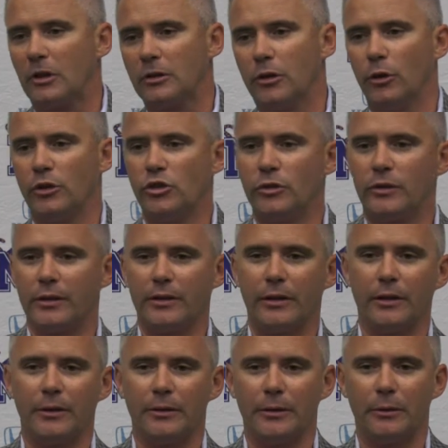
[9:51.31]
you know, as you sit
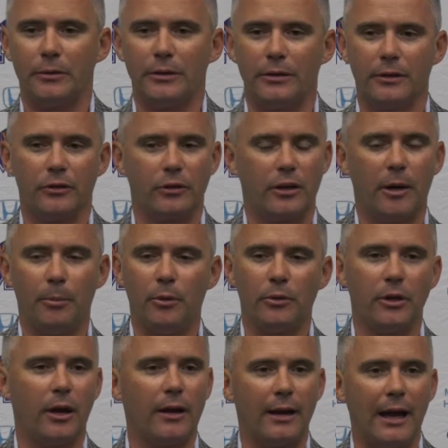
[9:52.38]
there, you know, there's a couple
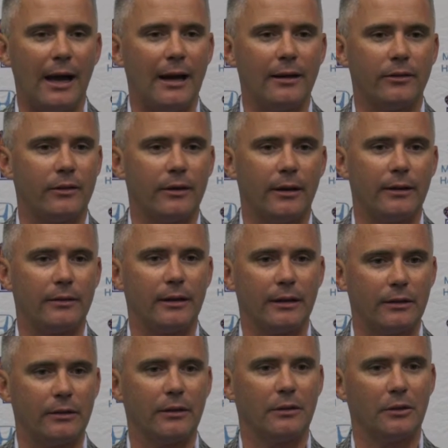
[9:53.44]
young guys that I
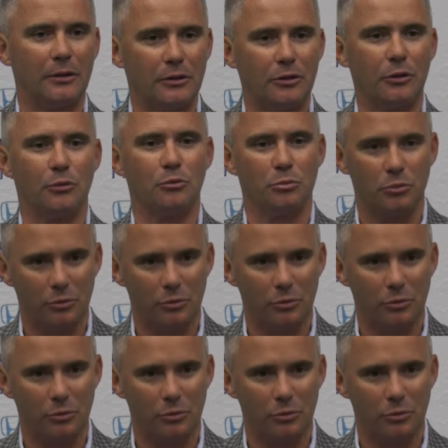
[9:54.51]
think that, you know,